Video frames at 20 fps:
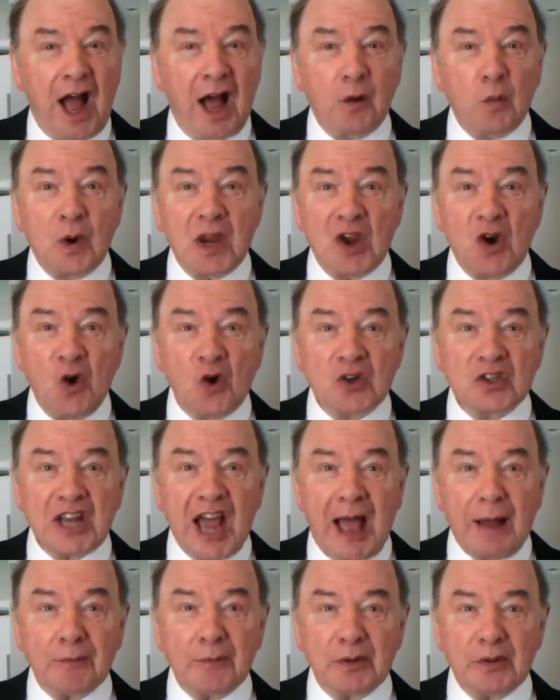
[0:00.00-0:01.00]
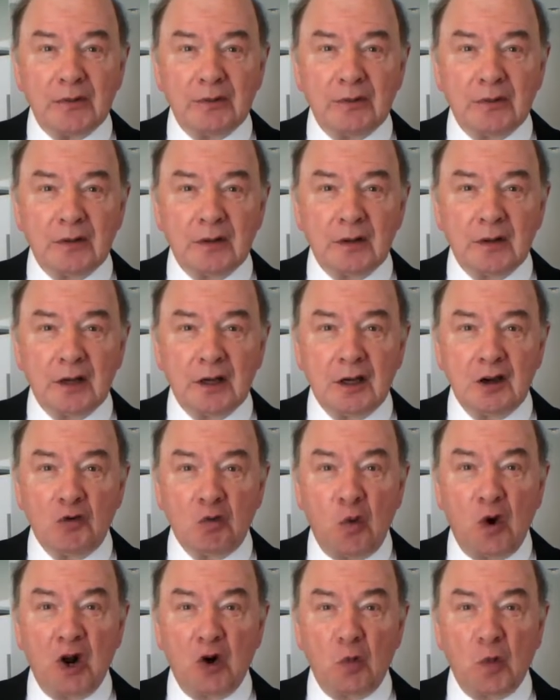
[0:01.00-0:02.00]
Are we hooked up?
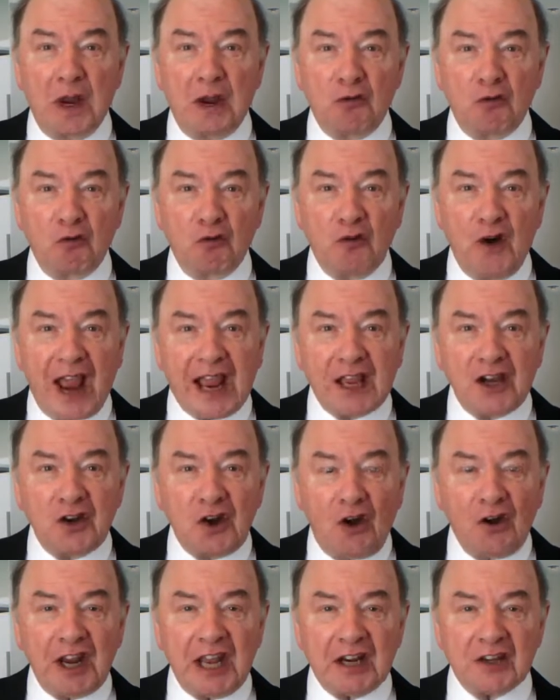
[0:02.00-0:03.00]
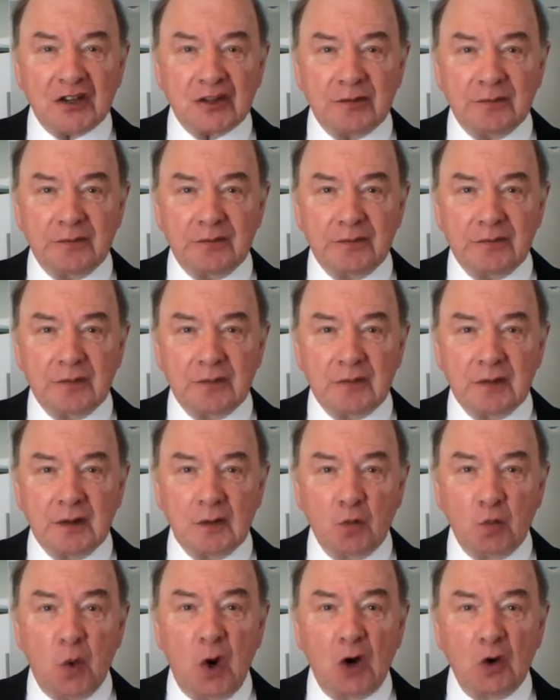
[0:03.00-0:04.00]
Will we reckon on it?
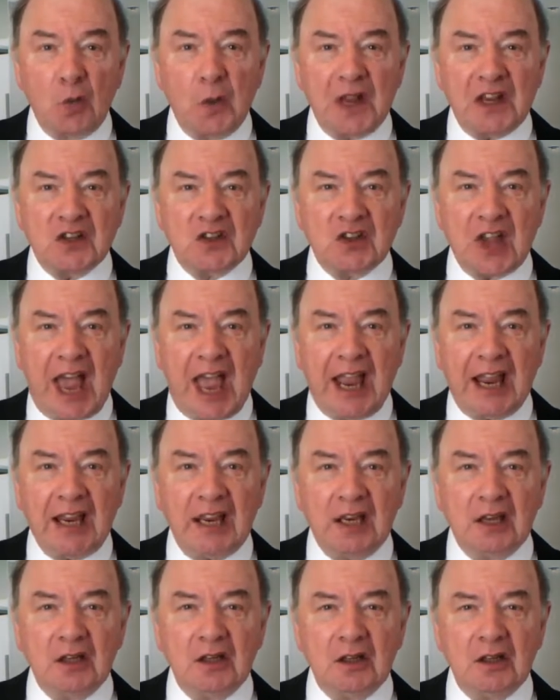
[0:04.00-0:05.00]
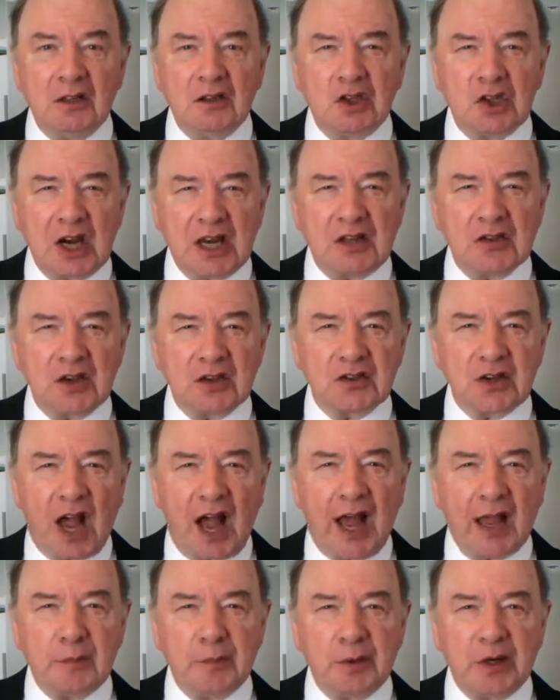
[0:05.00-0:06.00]
Will we say,
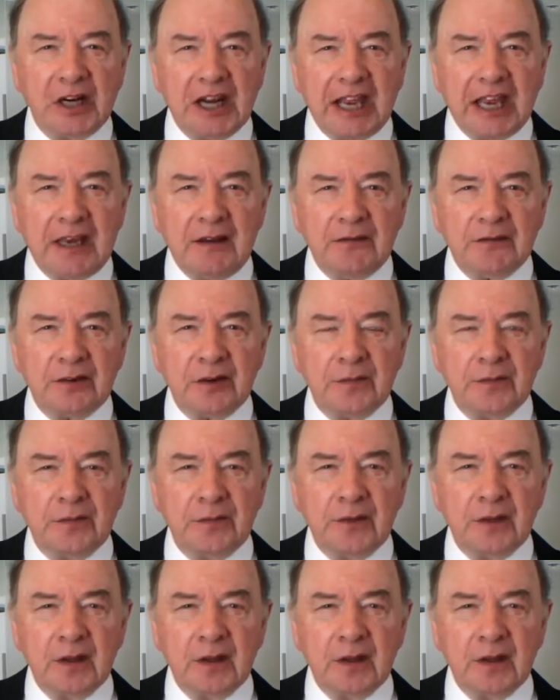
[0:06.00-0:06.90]
Jesus, I believe?